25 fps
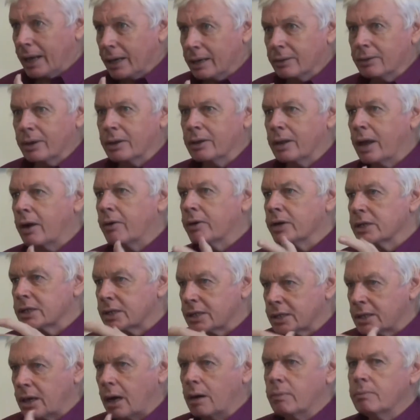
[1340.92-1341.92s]
that there is
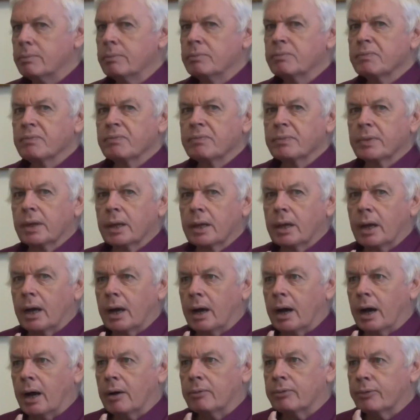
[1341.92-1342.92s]
some
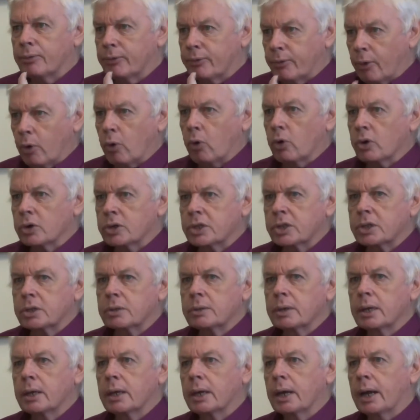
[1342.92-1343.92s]

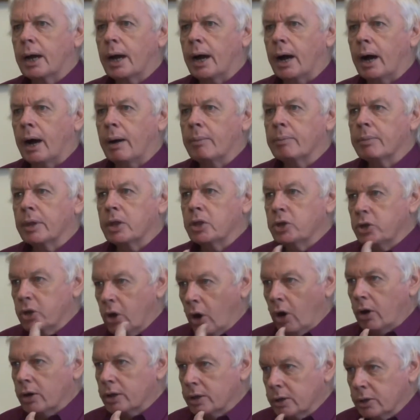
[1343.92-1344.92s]
force,
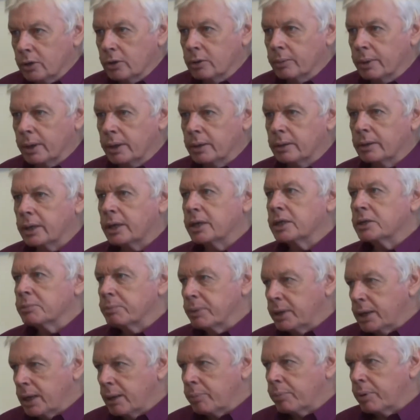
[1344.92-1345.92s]
not human, that is
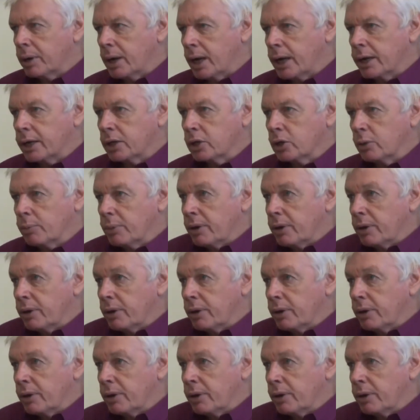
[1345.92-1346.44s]
manipulating human